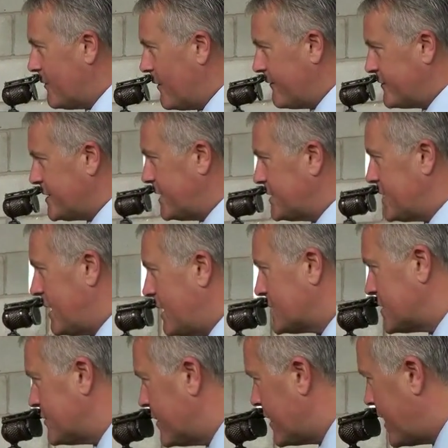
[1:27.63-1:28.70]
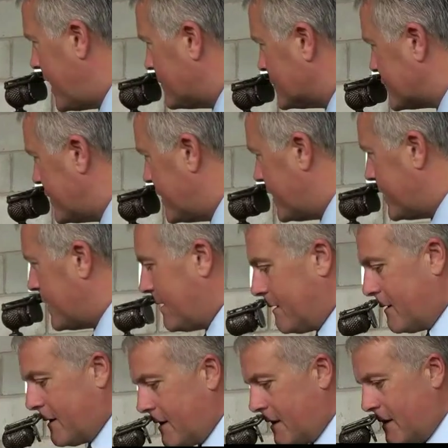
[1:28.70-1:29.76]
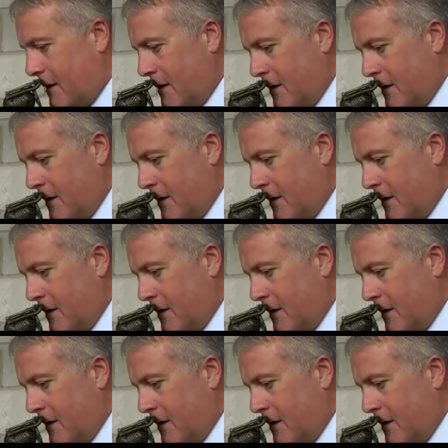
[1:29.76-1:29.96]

and we've chased the last three games really, and